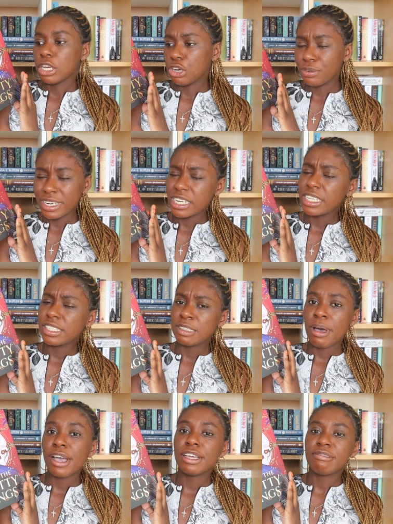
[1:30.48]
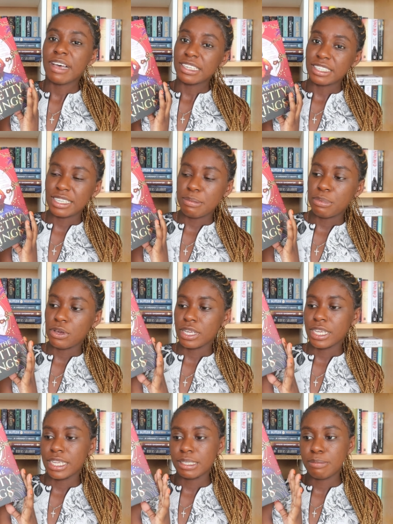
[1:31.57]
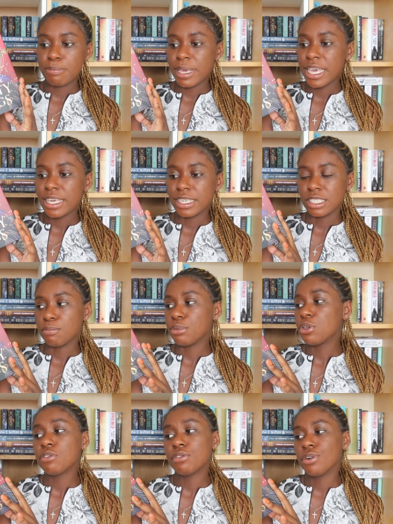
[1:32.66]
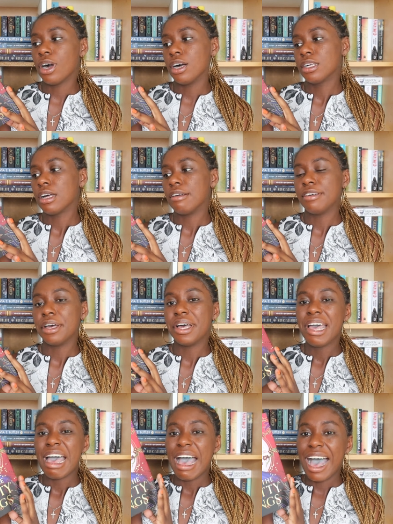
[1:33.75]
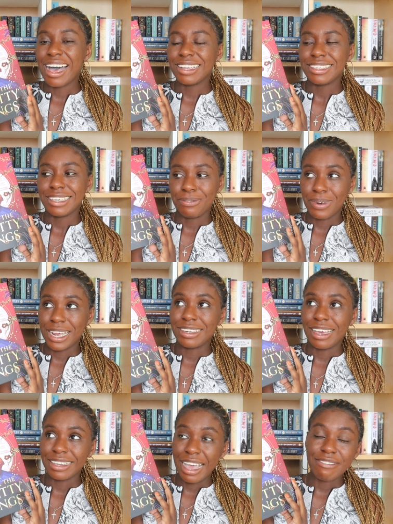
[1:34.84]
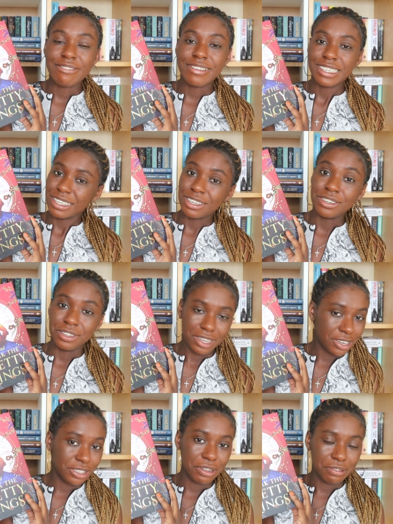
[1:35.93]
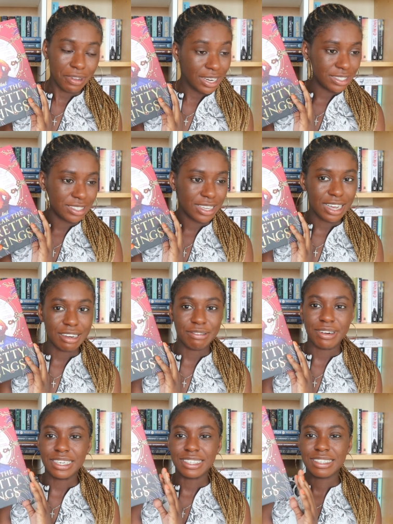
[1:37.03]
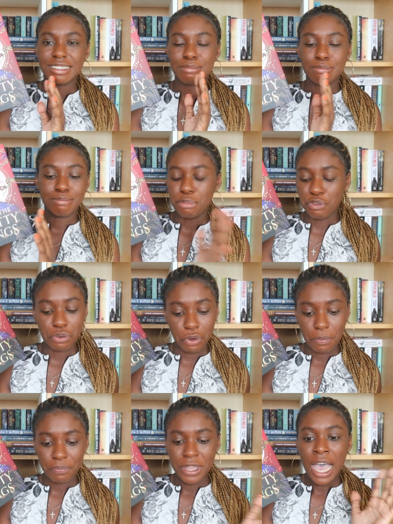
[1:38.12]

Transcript: Korean inspired fantasy book. It's big, it's a beautiful hardcover and it read like every single young adult fantasy I've read before